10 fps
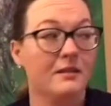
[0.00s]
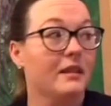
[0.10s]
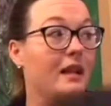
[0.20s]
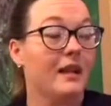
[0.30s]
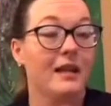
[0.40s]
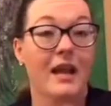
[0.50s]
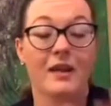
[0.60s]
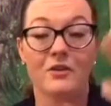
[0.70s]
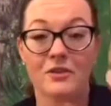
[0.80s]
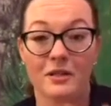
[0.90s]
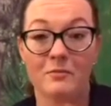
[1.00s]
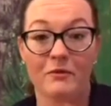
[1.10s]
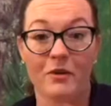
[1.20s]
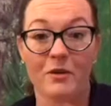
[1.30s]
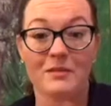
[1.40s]
letting Anderson,
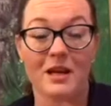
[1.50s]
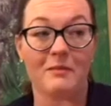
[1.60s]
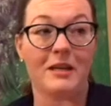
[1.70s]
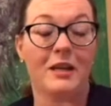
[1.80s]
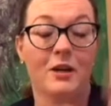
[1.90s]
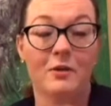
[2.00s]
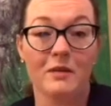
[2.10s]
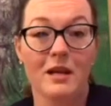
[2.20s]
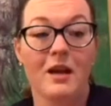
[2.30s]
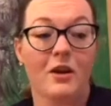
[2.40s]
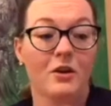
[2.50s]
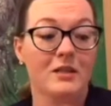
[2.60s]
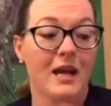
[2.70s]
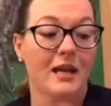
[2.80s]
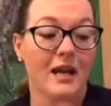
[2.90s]
before I was coming here, her
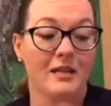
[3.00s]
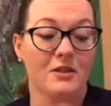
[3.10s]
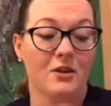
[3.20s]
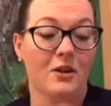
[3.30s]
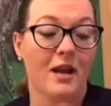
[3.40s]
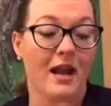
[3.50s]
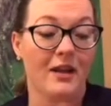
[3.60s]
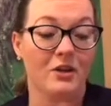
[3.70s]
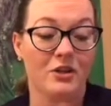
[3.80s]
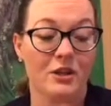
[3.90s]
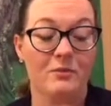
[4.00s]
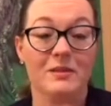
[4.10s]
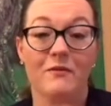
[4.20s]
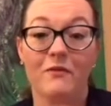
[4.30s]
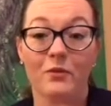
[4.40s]
dad has her, and she
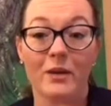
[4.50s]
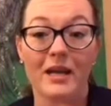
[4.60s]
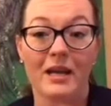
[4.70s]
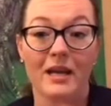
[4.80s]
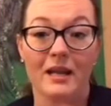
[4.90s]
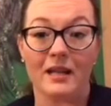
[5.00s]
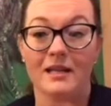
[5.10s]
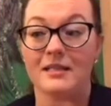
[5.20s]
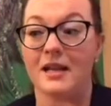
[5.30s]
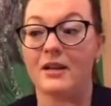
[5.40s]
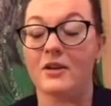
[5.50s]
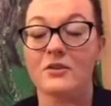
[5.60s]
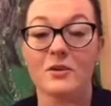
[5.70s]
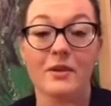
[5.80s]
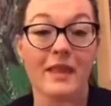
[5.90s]
was freaking out like a psycho.
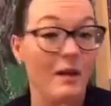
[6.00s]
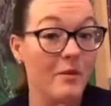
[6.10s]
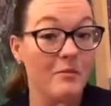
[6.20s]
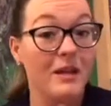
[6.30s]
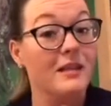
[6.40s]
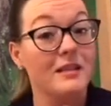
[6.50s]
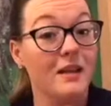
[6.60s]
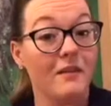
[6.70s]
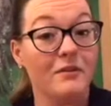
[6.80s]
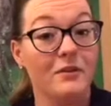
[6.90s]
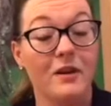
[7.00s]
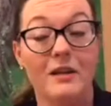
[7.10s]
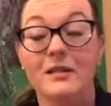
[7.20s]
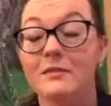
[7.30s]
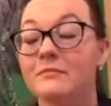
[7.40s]
So in that moment, I did not feel
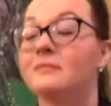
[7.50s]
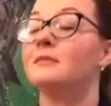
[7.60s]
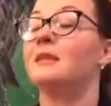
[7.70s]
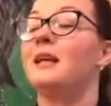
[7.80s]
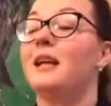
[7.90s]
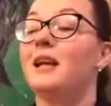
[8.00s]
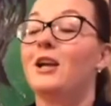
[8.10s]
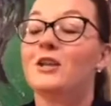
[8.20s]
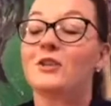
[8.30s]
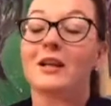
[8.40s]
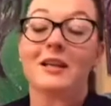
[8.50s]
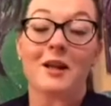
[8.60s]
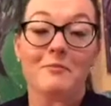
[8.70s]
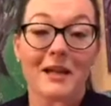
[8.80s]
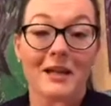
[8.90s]
grounded. So I had to
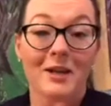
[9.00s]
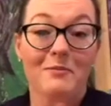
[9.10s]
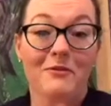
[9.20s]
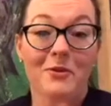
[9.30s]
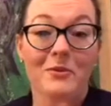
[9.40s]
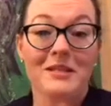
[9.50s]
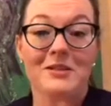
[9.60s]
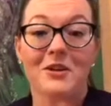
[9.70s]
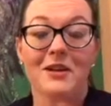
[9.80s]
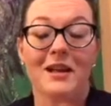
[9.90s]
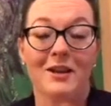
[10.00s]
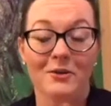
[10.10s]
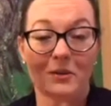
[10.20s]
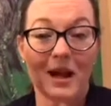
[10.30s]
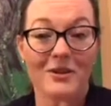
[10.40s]
come back here before we started and
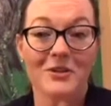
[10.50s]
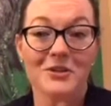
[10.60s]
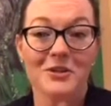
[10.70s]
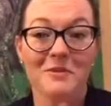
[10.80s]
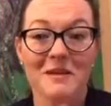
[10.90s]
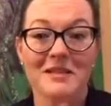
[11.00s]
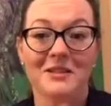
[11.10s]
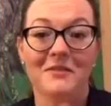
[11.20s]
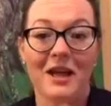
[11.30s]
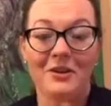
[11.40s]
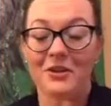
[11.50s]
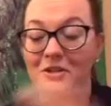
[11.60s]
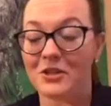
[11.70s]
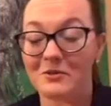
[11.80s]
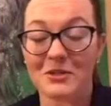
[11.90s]
ground and chill myself out because
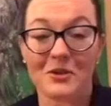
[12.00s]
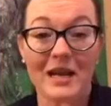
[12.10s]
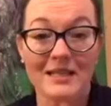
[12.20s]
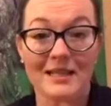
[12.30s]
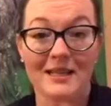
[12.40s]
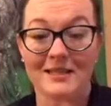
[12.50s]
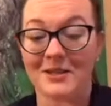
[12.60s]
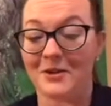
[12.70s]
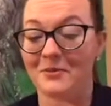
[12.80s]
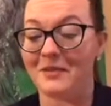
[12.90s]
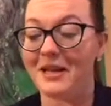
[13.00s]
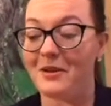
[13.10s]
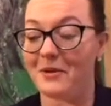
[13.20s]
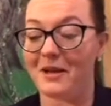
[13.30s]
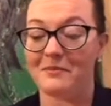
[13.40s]
she was crazy. So
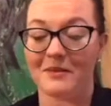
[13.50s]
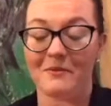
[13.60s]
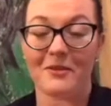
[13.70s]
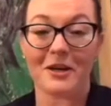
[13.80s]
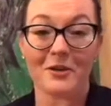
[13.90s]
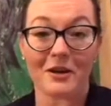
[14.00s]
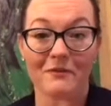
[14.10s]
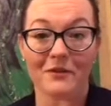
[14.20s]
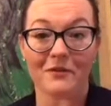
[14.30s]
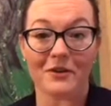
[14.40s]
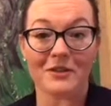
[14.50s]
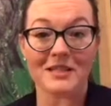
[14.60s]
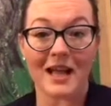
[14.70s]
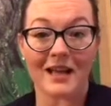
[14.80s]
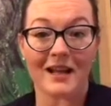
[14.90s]
anyway, I'm very grateful for her
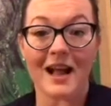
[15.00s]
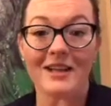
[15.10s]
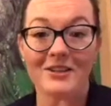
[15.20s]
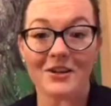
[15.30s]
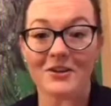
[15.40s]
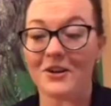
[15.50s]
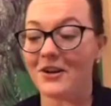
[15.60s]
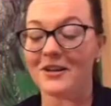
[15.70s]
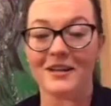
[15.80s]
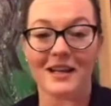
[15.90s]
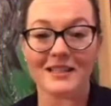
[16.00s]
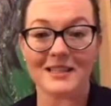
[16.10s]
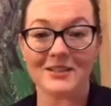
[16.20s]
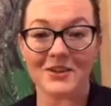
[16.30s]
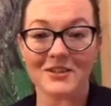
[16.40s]
dad. Hi, Dar. I
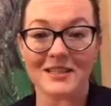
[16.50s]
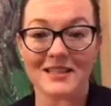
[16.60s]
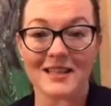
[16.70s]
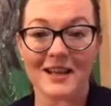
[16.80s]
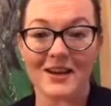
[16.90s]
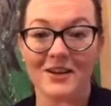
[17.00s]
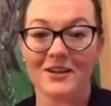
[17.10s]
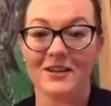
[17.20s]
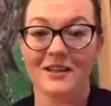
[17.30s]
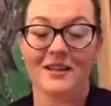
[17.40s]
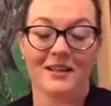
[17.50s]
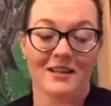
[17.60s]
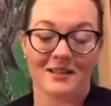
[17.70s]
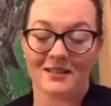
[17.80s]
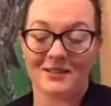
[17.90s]
see Darcy's there.
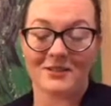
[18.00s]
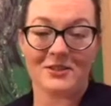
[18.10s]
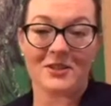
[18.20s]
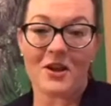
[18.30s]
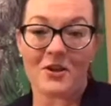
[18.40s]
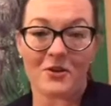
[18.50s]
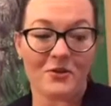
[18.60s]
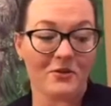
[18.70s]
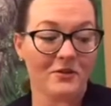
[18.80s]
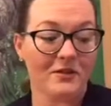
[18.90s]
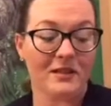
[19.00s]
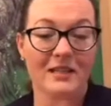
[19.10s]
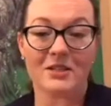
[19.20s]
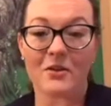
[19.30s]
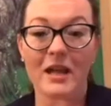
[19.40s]
So
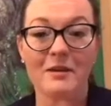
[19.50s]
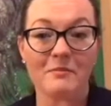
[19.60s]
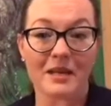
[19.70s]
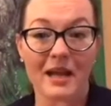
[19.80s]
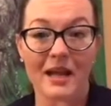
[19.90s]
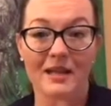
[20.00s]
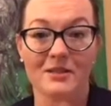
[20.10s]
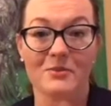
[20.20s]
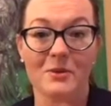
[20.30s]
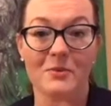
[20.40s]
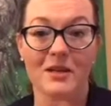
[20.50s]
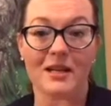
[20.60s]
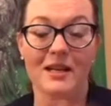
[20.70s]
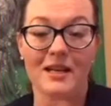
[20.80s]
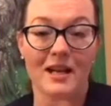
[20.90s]
let's go ahead and begin. Do we want to
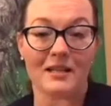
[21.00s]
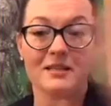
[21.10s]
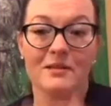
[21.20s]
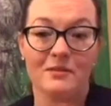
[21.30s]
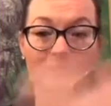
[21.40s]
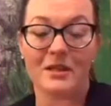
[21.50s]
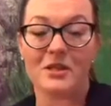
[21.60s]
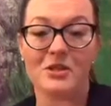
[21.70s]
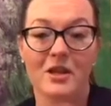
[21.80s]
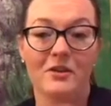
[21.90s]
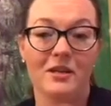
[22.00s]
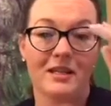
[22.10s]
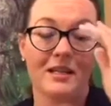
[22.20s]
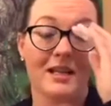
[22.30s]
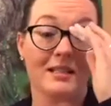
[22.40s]
connect with each other and
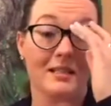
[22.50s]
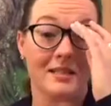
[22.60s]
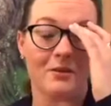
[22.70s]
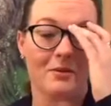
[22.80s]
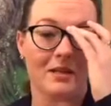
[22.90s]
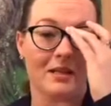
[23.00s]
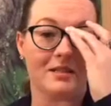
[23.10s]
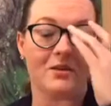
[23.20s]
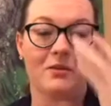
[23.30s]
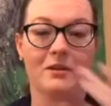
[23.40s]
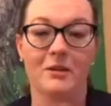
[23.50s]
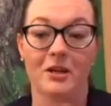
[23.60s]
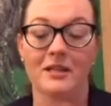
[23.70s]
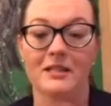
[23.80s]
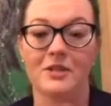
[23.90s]
connect and see what is going to be our
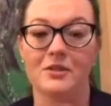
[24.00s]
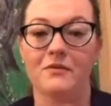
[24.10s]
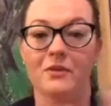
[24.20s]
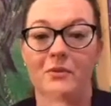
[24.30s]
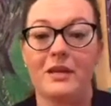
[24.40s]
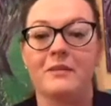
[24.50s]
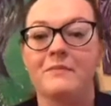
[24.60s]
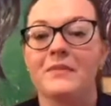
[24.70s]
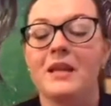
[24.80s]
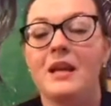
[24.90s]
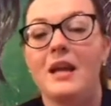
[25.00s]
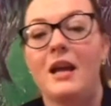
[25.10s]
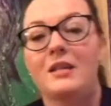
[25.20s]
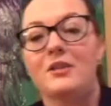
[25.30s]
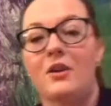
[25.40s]
intention for the week?
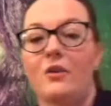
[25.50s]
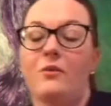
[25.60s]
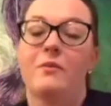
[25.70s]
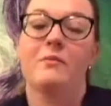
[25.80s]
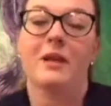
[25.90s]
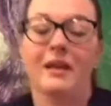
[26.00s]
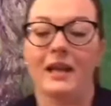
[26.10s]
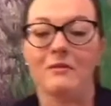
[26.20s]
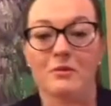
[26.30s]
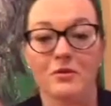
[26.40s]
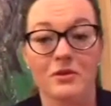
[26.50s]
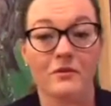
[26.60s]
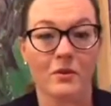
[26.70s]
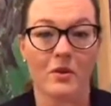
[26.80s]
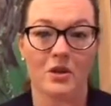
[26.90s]
So again, most of
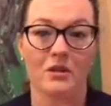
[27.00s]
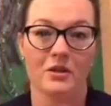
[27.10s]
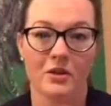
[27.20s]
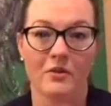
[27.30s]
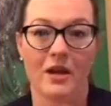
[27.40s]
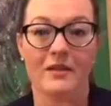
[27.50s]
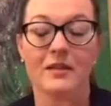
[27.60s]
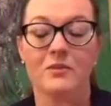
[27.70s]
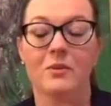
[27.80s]
you all know how this